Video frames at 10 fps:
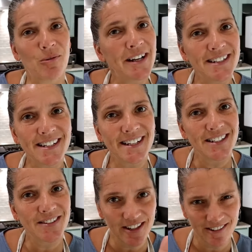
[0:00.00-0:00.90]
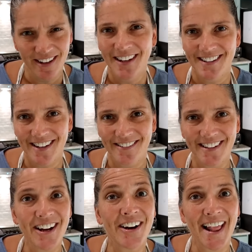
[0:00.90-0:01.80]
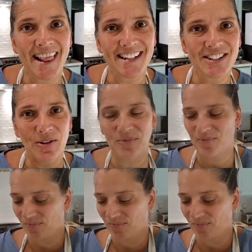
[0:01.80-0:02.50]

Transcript: Start writing today's video. Sound good? All right, let's